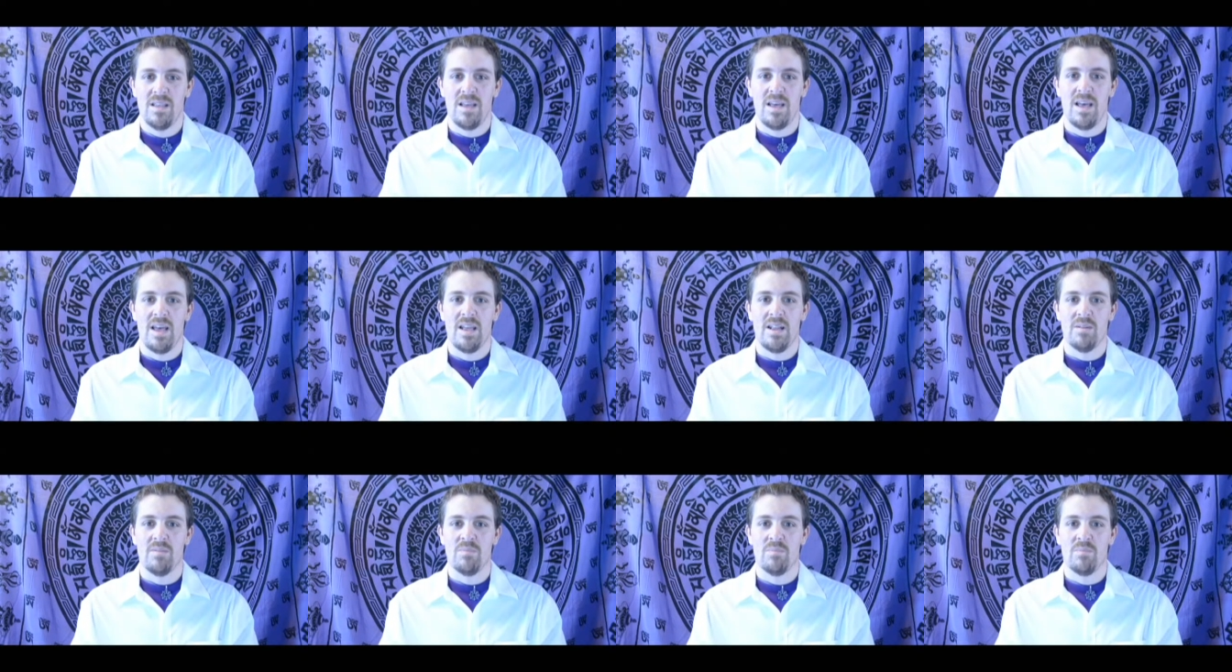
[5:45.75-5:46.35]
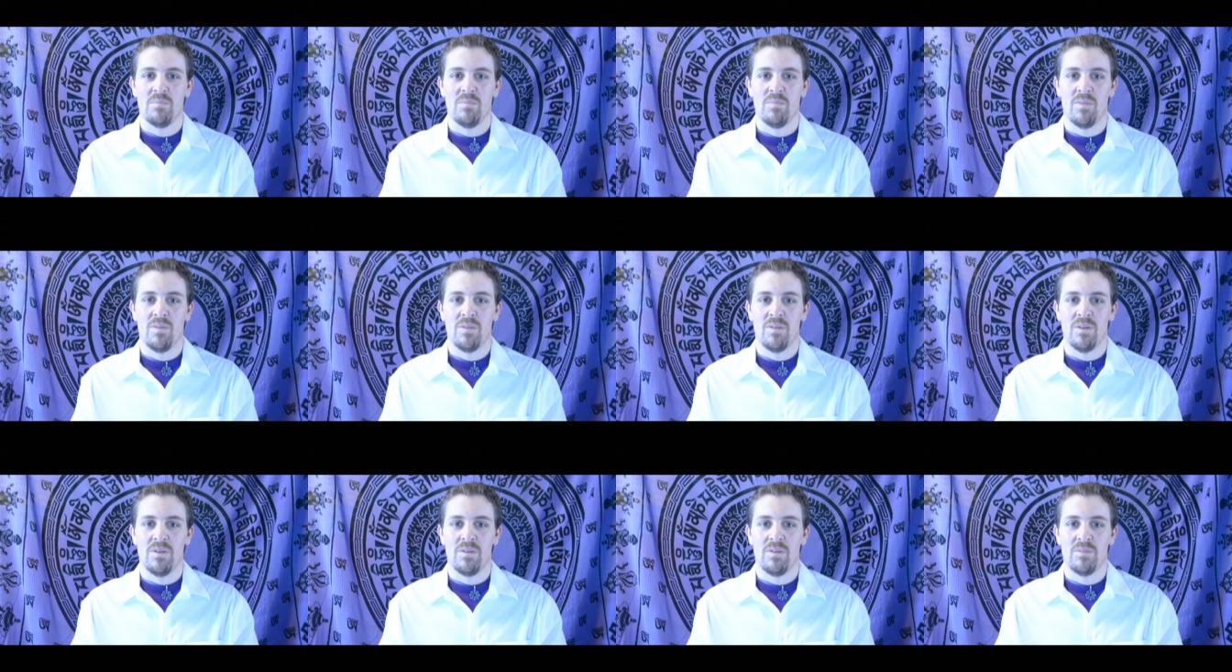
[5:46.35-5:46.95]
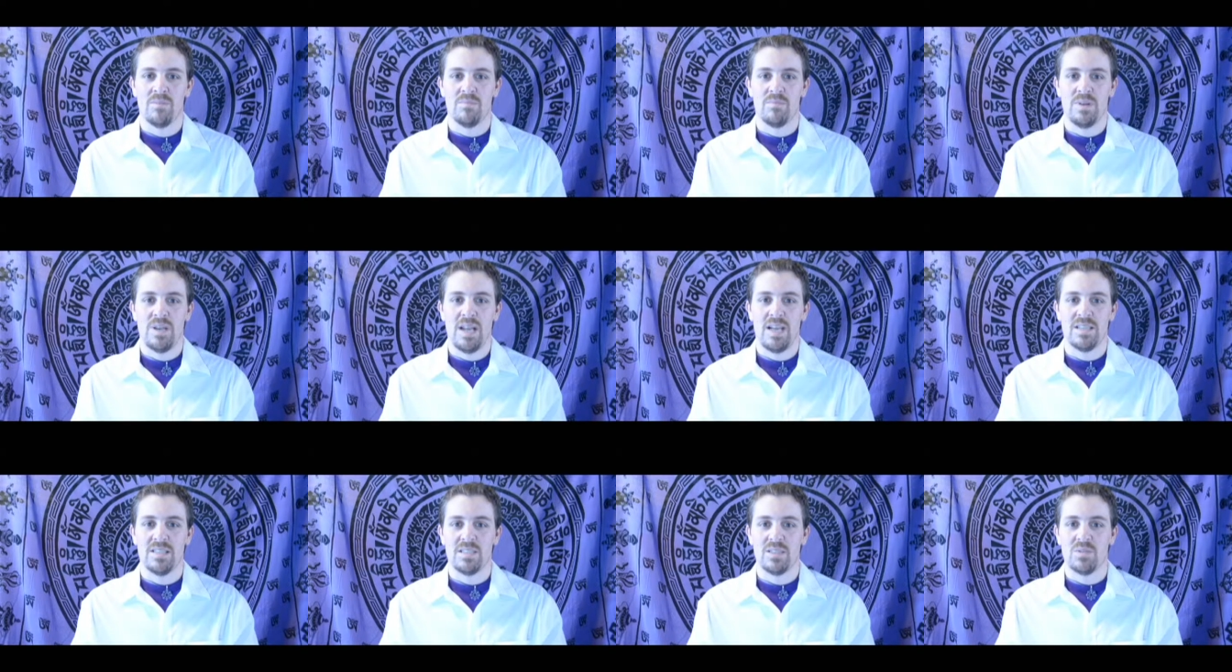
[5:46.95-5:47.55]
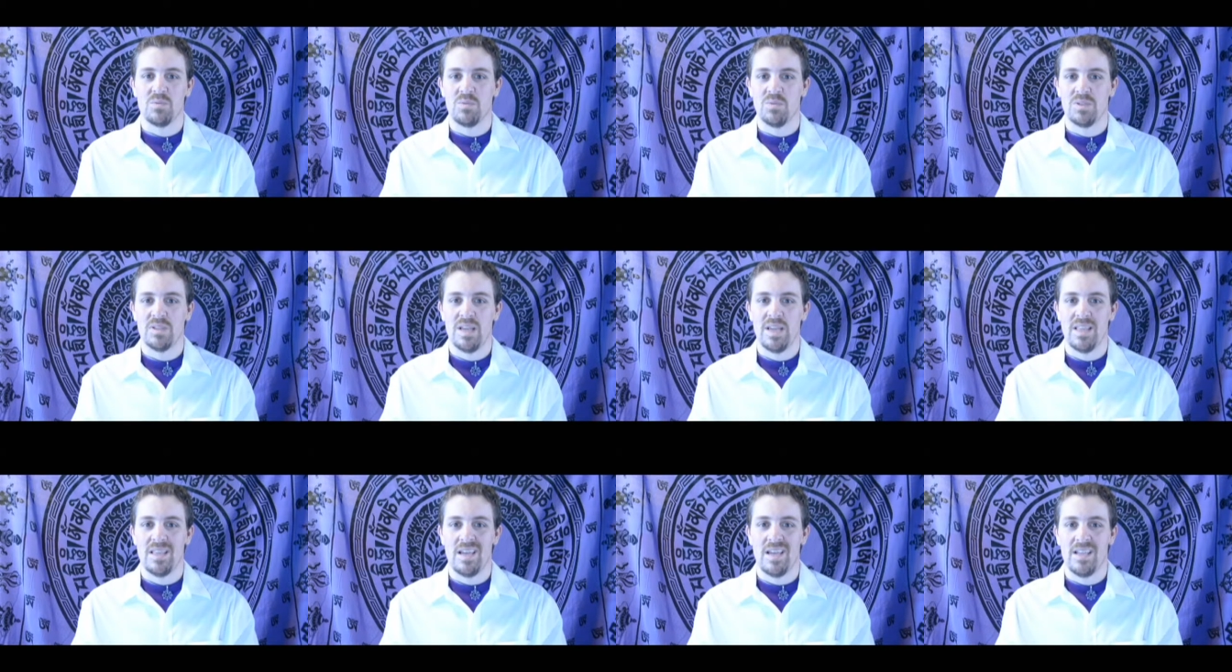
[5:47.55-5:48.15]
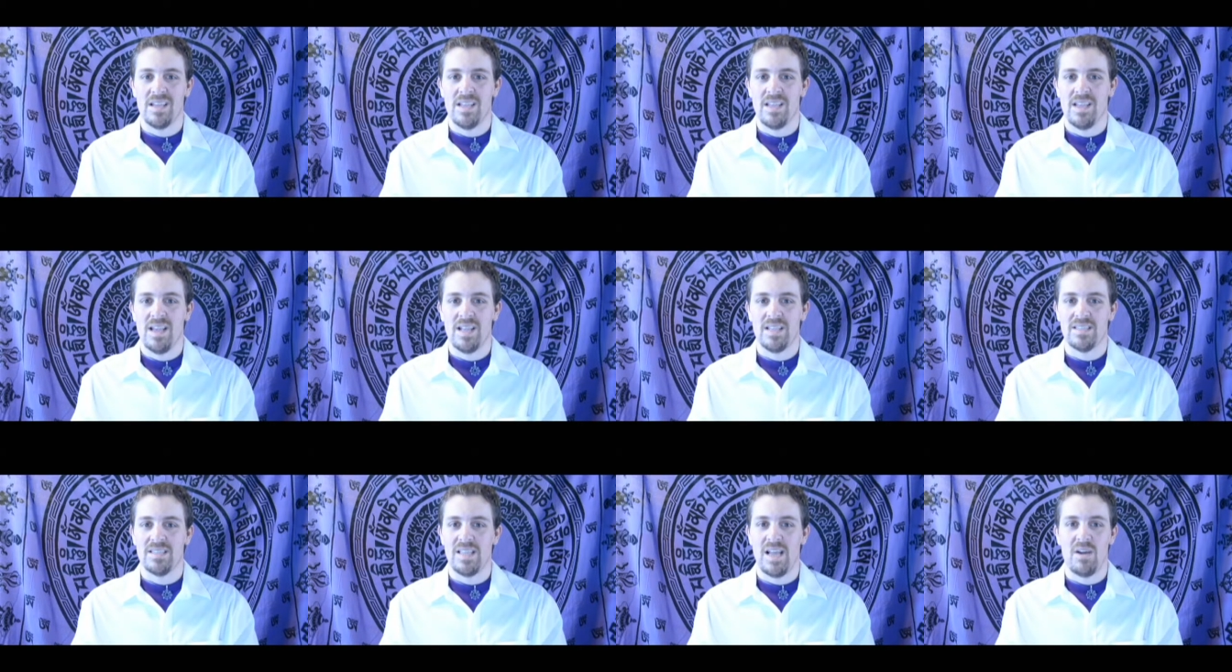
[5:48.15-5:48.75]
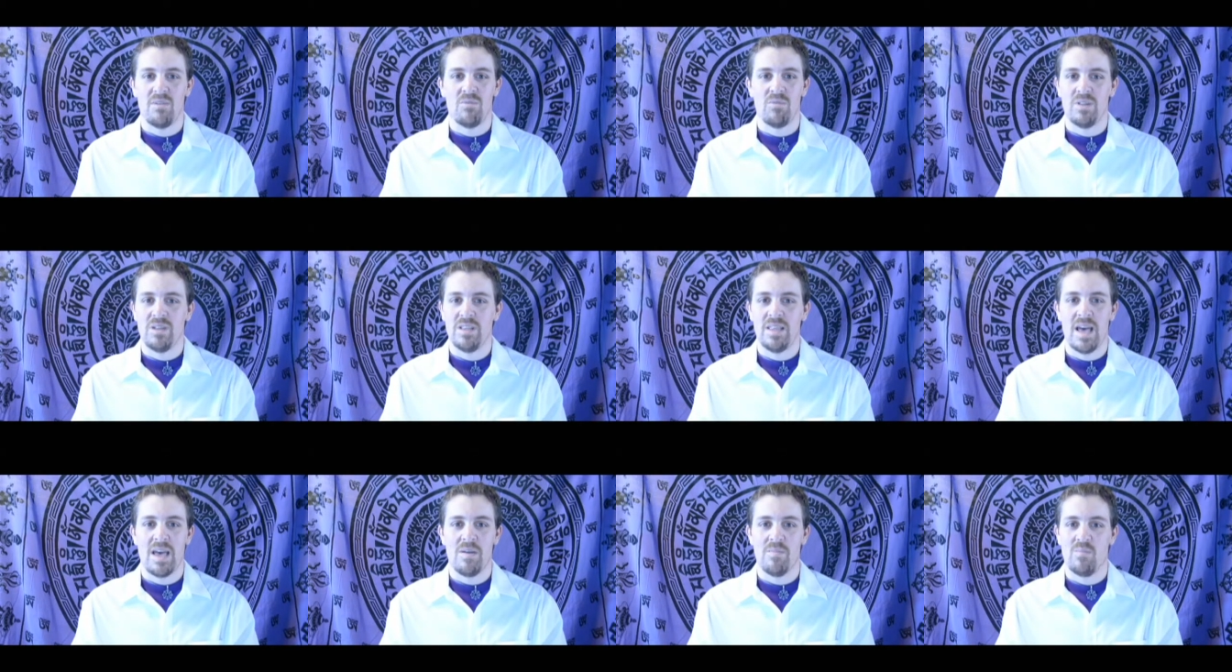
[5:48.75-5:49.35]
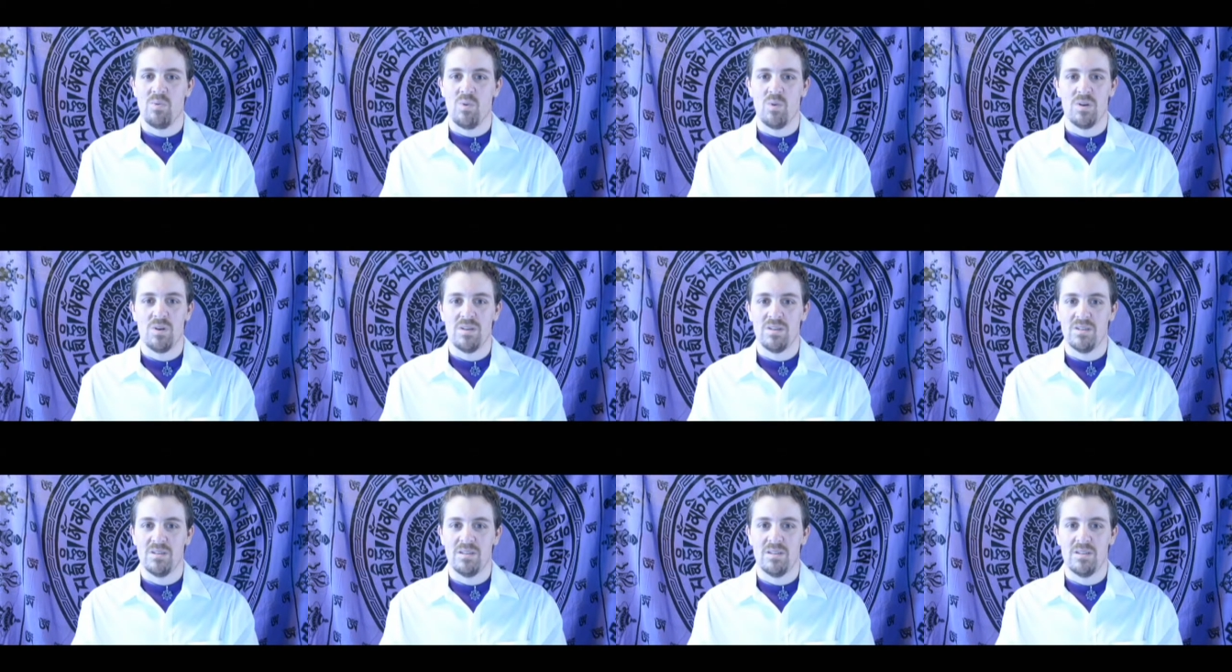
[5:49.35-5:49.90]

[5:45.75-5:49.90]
And the monastics will say that it's not really that important.